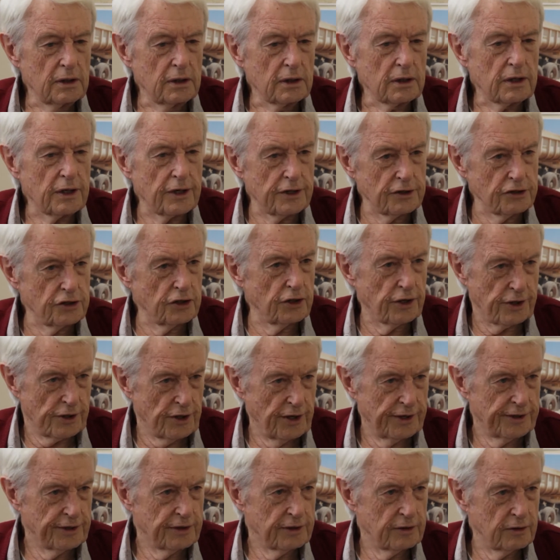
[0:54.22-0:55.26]
crusher
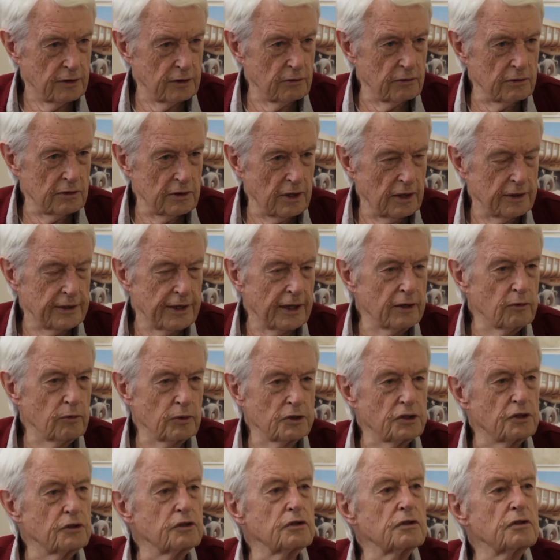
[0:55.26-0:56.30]
run, and that
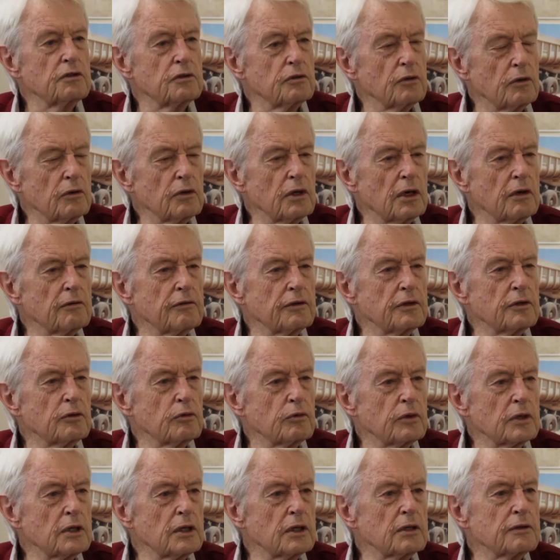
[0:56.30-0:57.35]
was used all over the
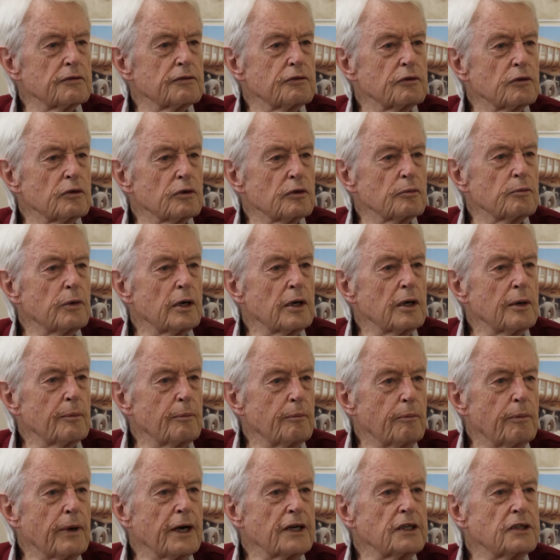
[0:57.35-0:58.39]
world for
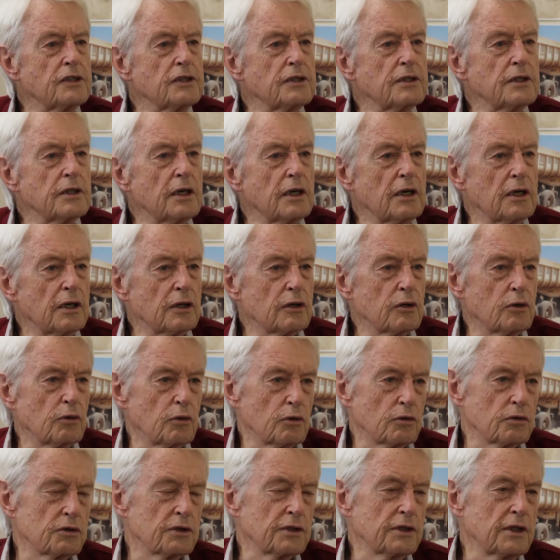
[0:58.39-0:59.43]
base
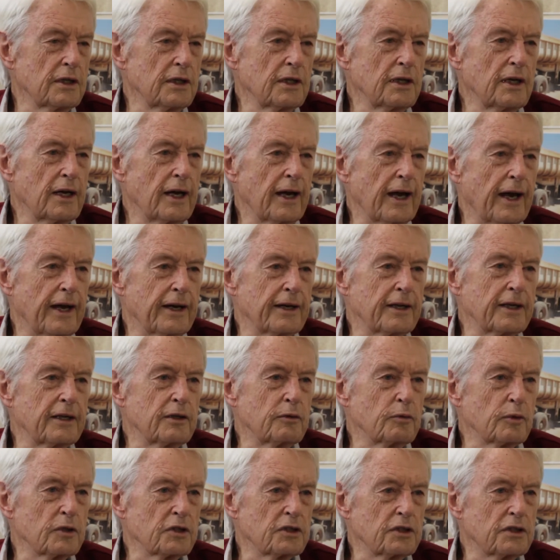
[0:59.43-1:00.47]
course, and it
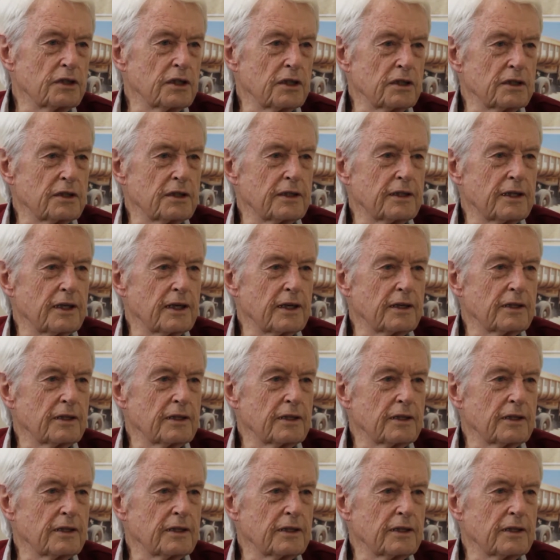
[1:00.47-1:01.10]
was just